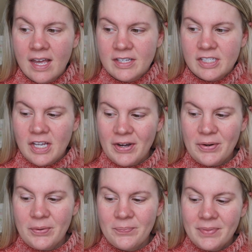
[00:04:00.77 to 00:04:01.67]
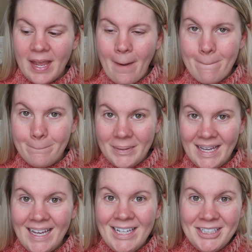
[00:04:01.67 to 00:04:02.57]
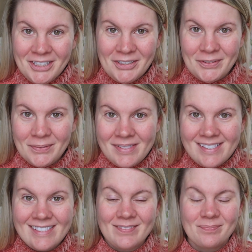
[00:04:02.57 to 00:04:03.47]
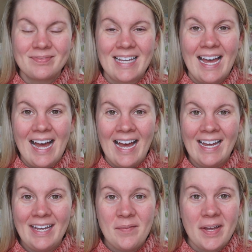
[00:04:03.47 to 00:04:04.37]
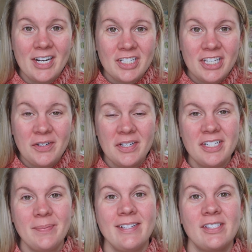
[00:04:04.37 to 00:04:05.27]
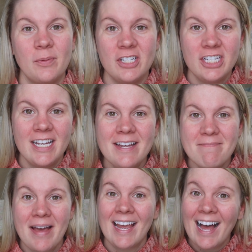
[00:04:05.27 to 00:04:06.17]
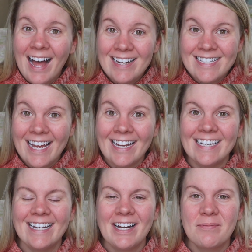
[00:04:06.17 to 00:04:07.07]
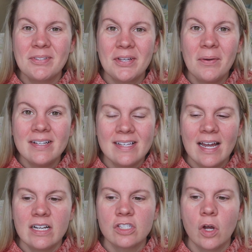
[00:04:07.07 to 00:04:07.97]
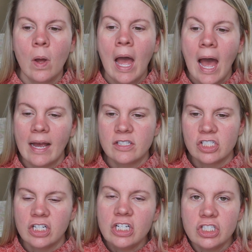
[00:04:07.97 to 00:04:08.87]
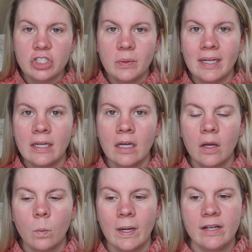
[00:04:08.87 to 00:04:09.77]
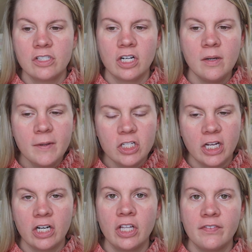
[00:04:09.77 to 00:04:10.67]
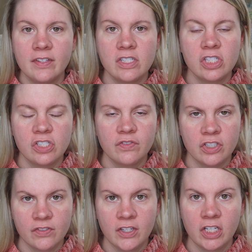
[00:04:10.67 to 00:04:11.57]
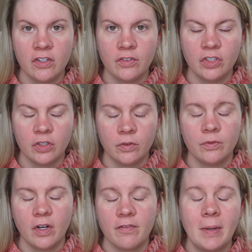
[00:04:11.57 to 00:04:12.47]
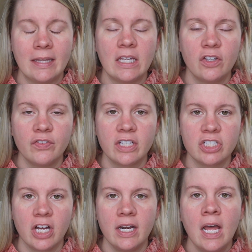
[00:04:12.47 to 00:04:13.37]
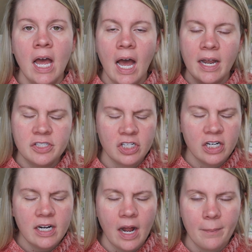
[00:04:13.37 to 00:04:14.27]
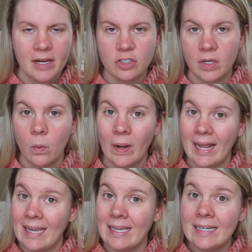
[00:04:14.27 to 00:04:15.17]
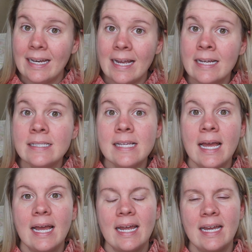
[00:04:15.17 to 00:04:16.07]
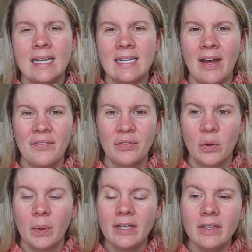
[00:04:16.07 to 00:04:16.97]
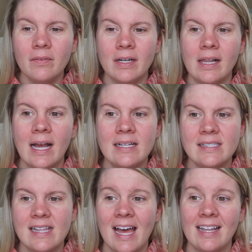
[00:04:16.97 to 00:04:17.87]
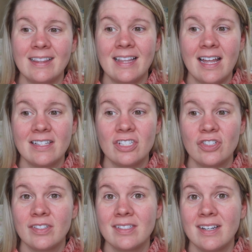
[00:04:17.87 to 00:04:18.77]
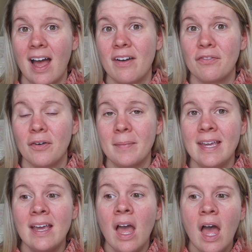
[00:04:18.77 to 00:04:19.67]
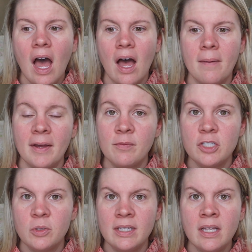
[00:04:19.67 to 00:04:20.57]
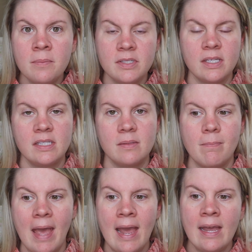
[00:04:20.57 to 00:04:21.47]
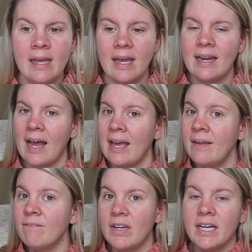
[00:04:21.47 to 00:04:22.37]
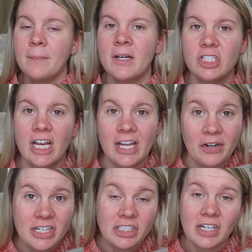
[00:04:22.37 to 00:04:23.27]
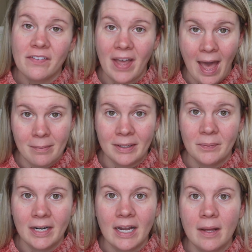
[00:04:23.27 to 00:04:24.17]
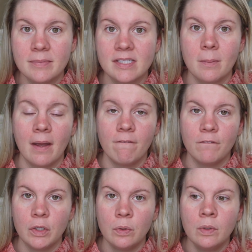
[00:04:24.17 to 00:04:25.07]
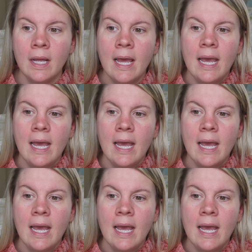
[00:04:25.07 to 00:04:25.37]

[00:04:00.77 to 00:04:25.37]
So big news, I am actually going to be switching my content, and I'm so excited. So I started doing, when I started my channel, if this is the first video of mine that you've clicked on, I started out by doing what I eat in a days, and have quickly realized that that's just not for me. I've been doing them since May, and I am very much a creature of habit when it comes to my food,